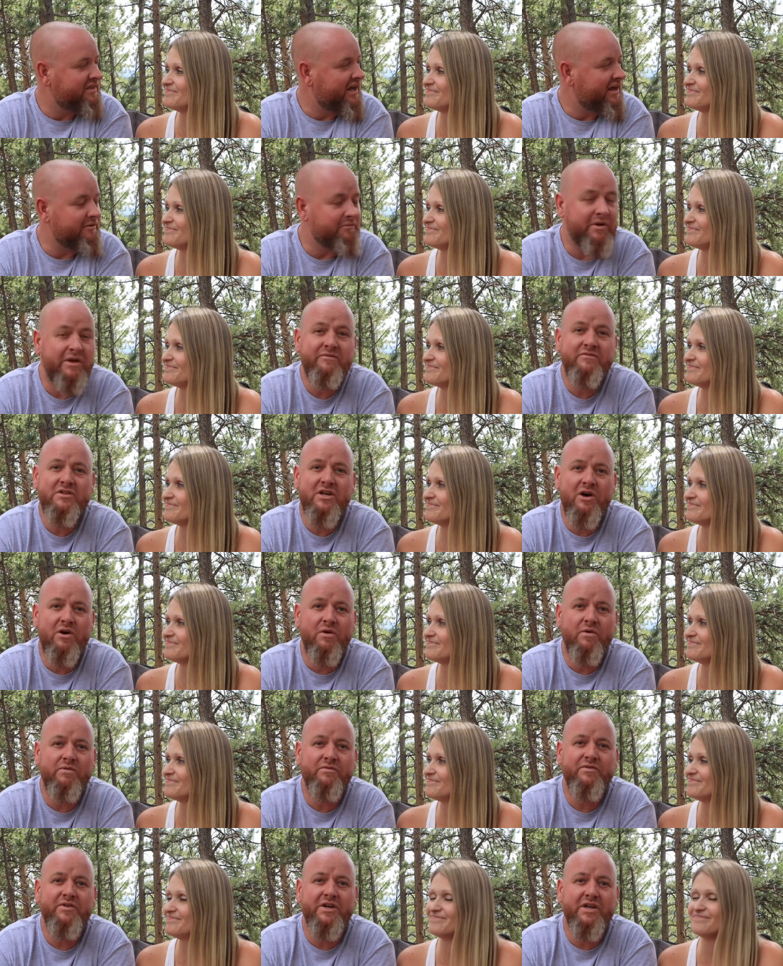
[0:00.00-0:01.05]
Speaker 1: that we've
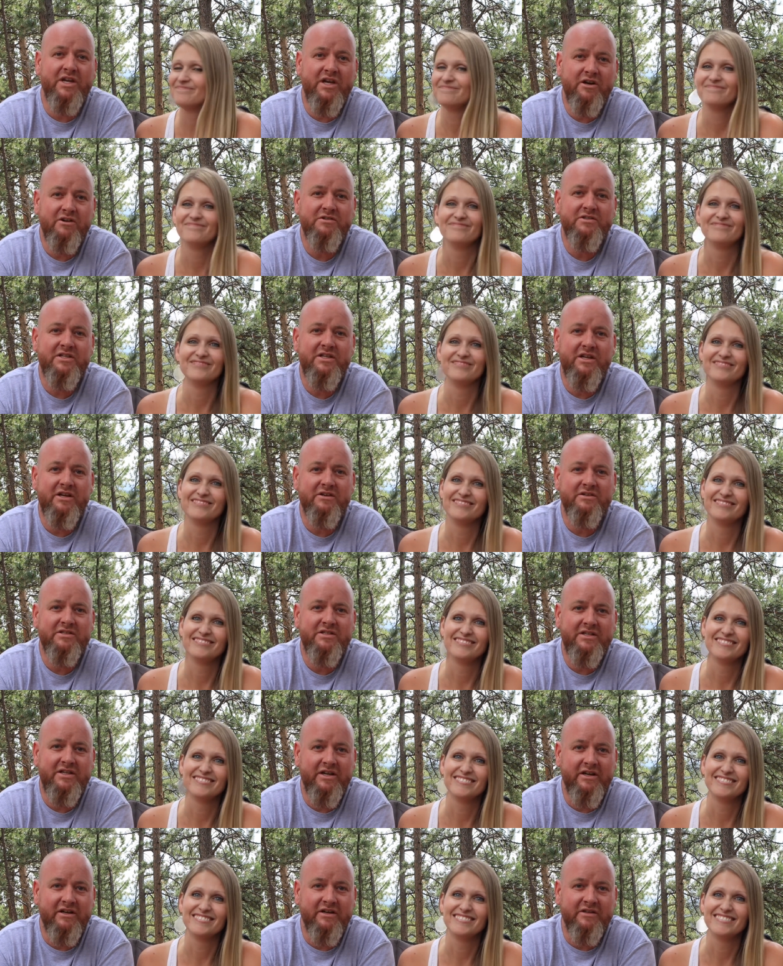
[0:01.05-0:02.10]
known for years and years and
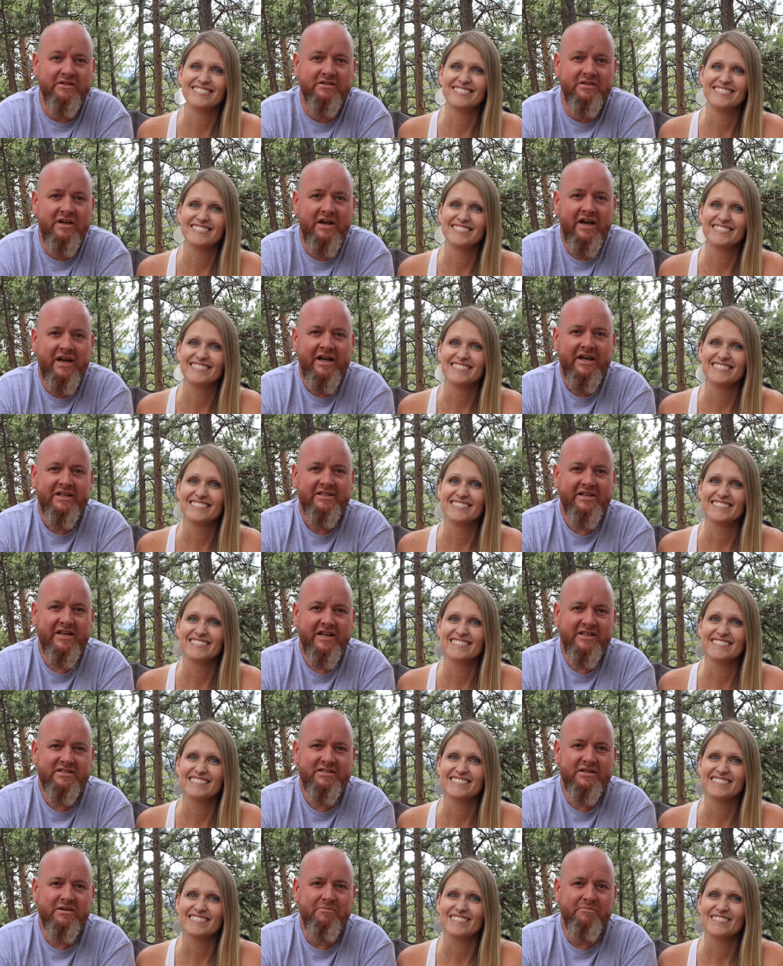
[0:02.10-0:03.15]
years to get
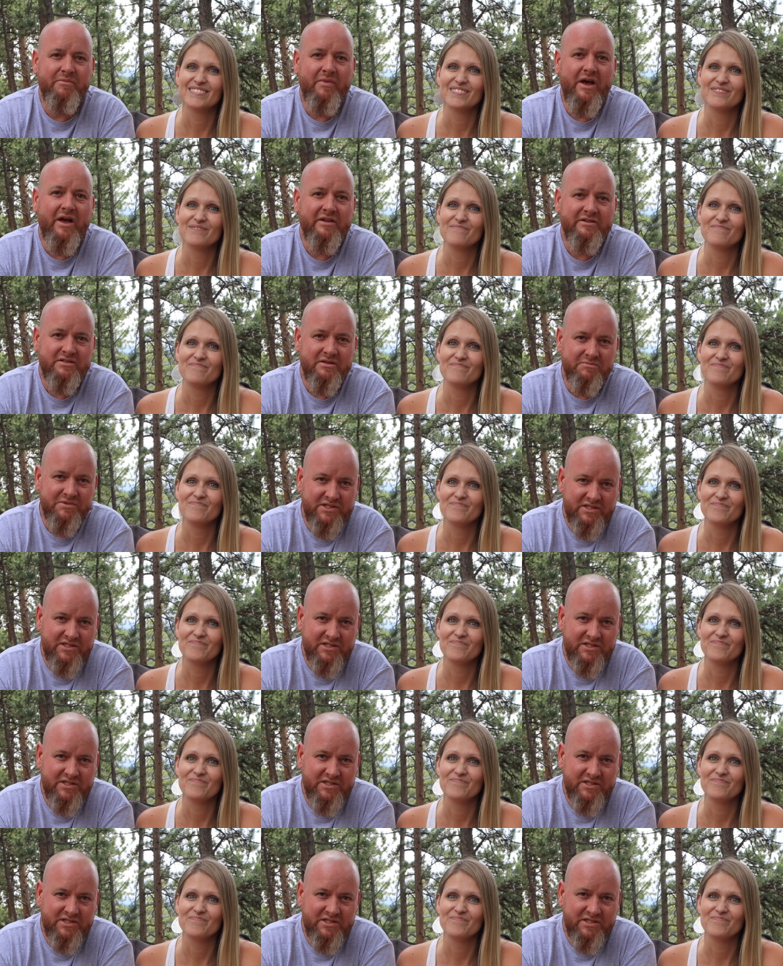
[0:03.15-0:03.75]
some, some